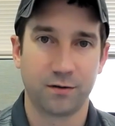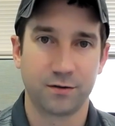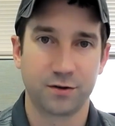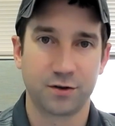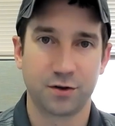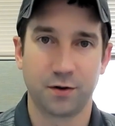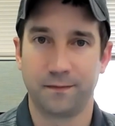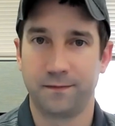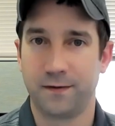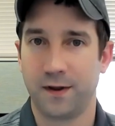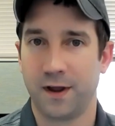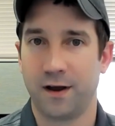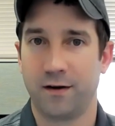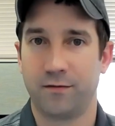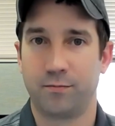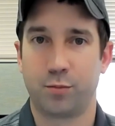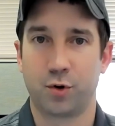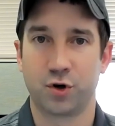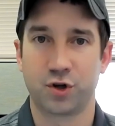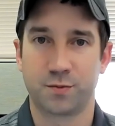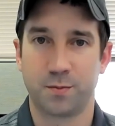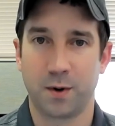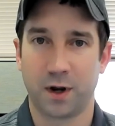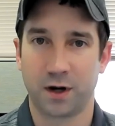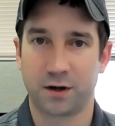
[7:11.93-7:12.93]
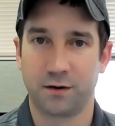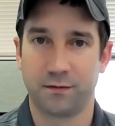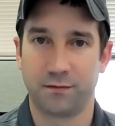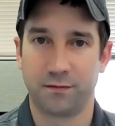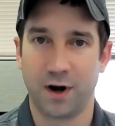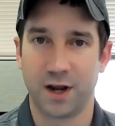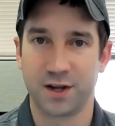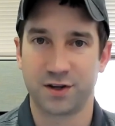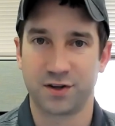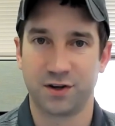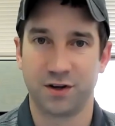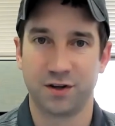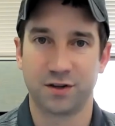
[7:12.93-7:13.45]
so if you have prospective
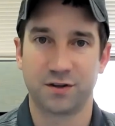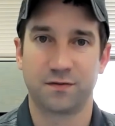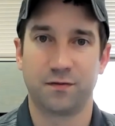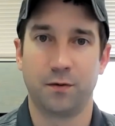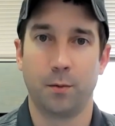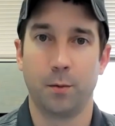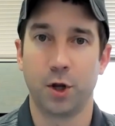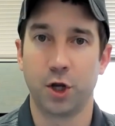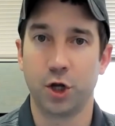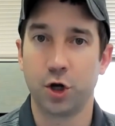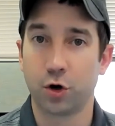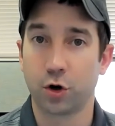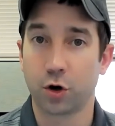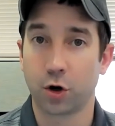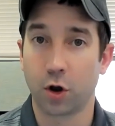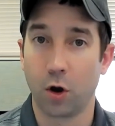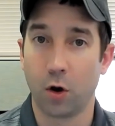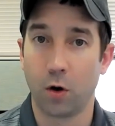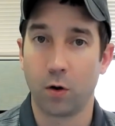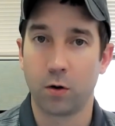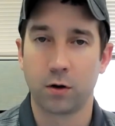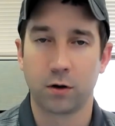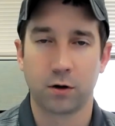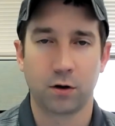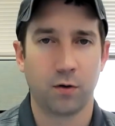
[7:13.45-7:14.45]
residents from a year ago,